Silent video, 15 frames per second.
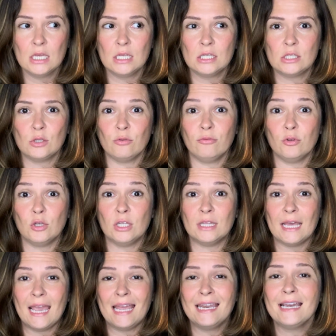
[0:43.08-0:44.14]
So if you
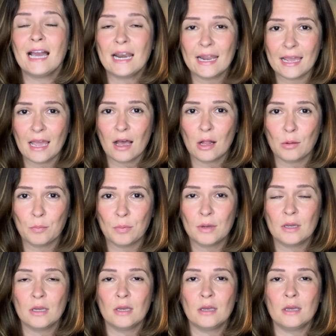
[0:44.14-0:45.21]
need any kind of help,
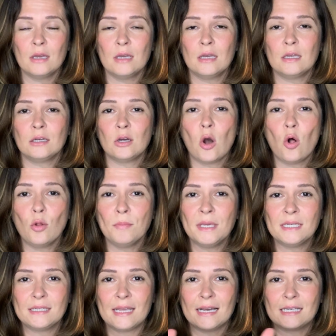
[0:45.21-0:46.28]
call
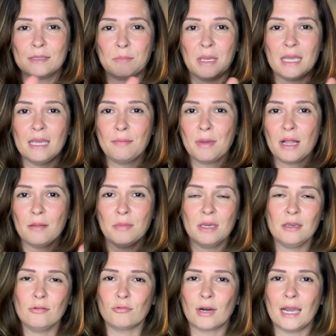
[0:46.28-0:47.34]
me, text me, email
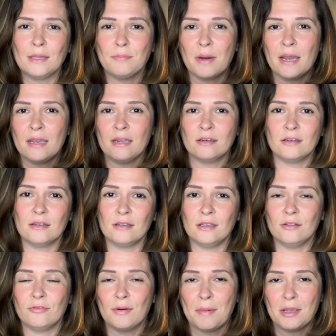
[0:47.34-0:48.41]
me, write my
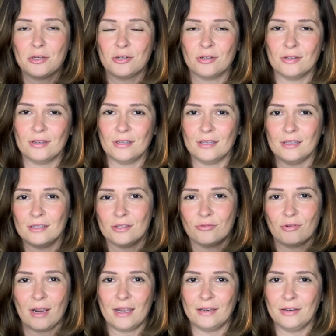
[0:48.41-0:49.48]
information,
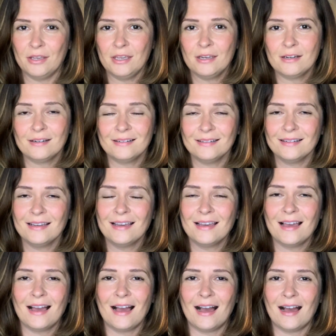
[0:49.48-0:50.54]
it's right here.
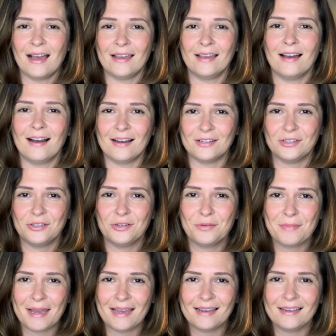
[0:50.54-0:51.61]
I got your
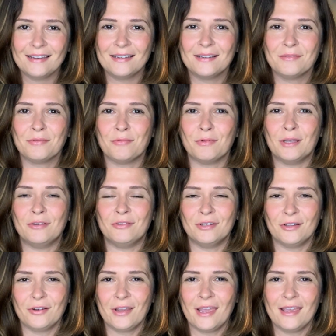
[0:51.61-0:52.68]
back when
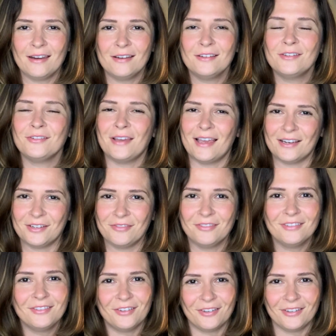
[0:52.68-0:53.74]
relocating to
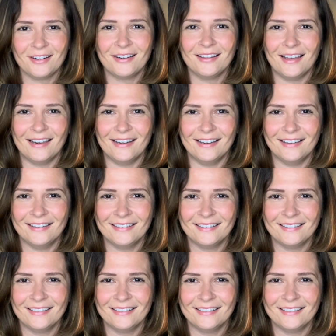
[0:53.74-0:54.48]
Asheville, North Carolina.